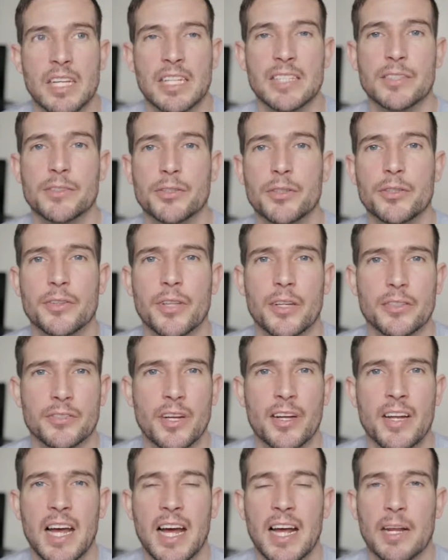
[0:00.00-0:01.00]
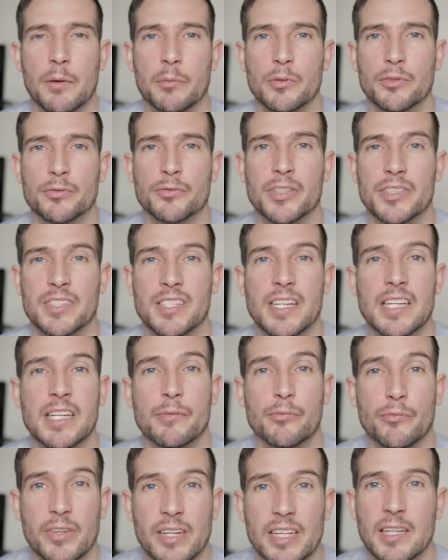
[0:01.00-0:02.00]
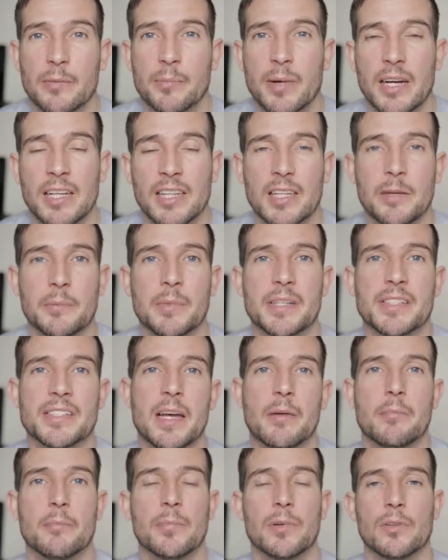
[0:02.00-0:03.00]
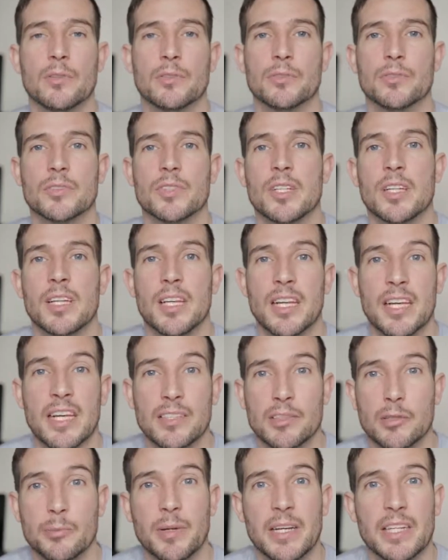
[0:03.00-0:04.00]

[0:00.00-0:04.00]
In 2009, I was receding really badly at my temples. Here's a